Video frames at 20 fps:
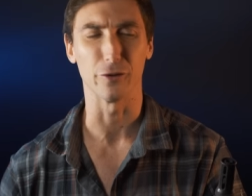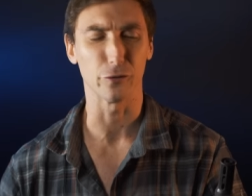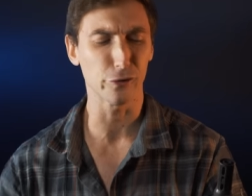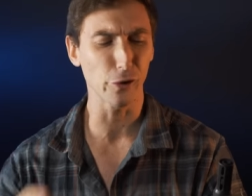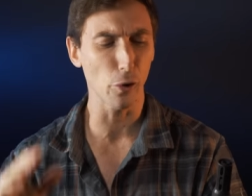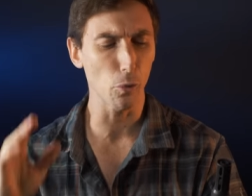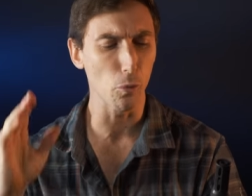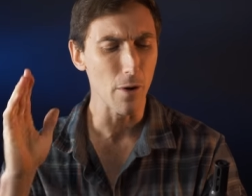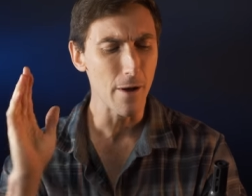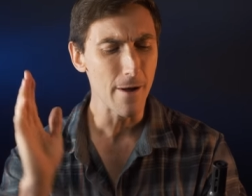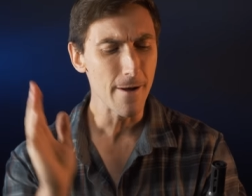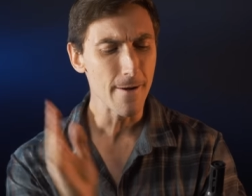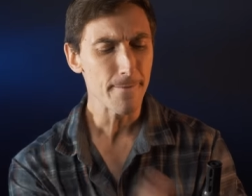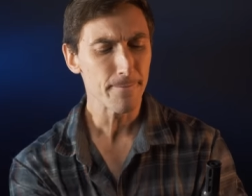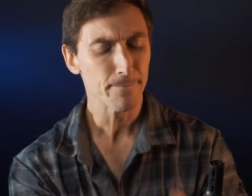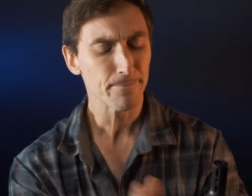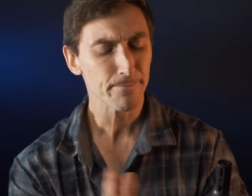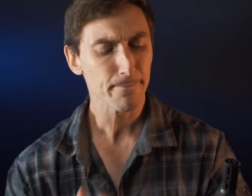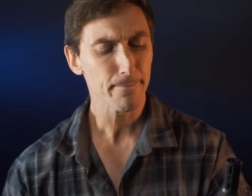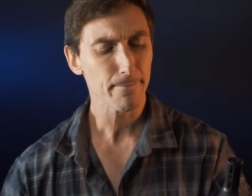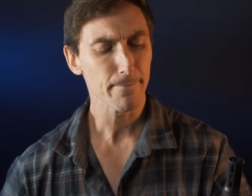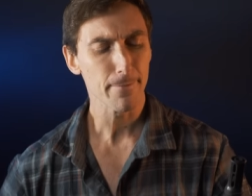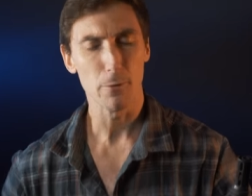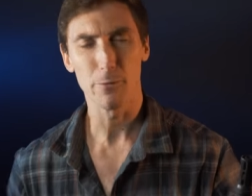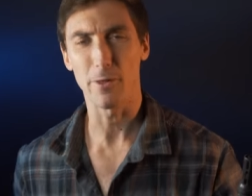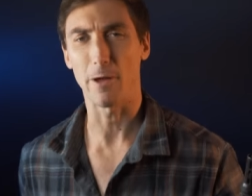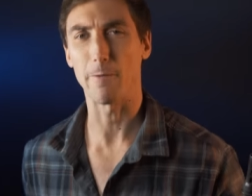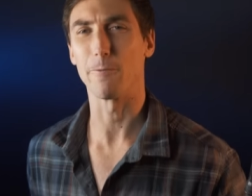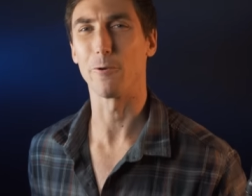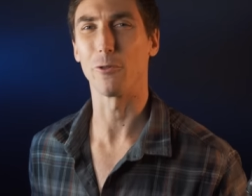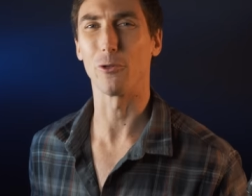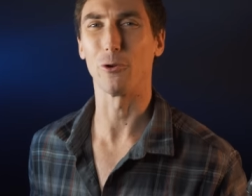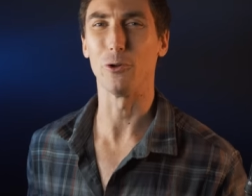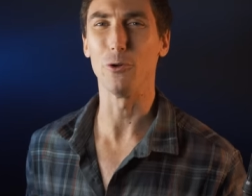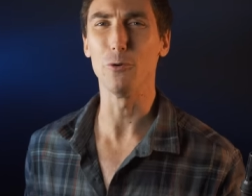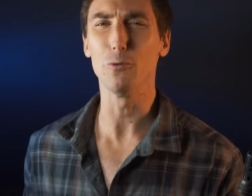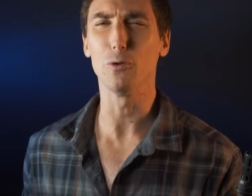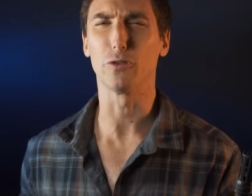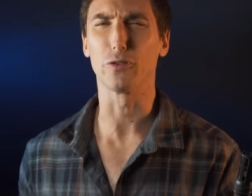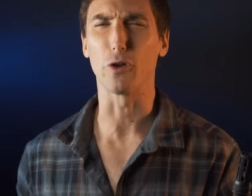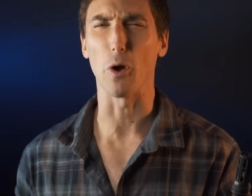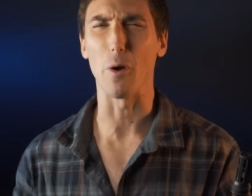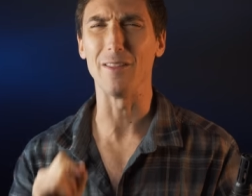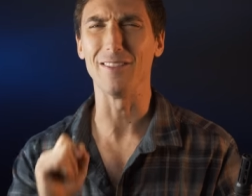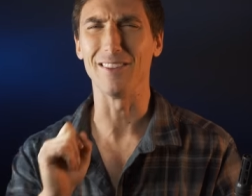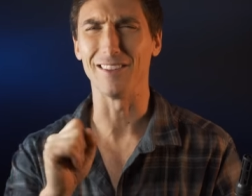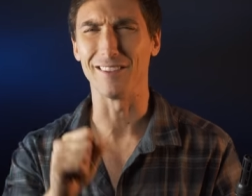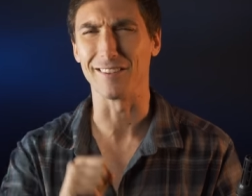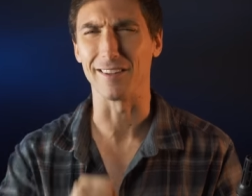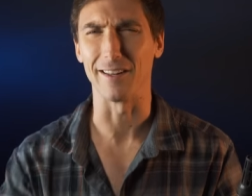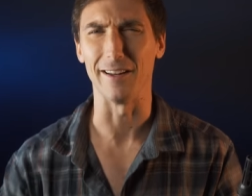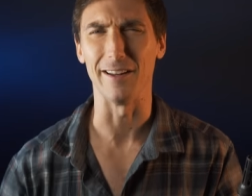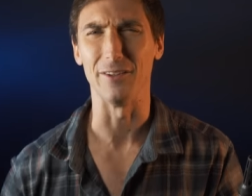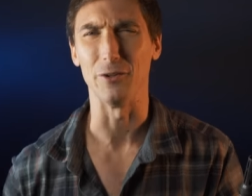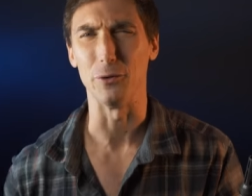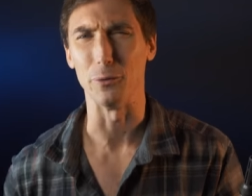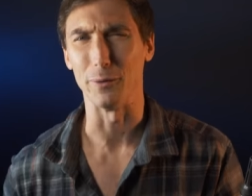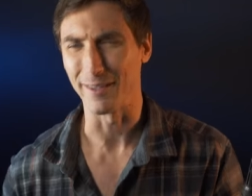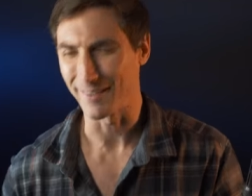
So without further ado, let's go ahead and let's get into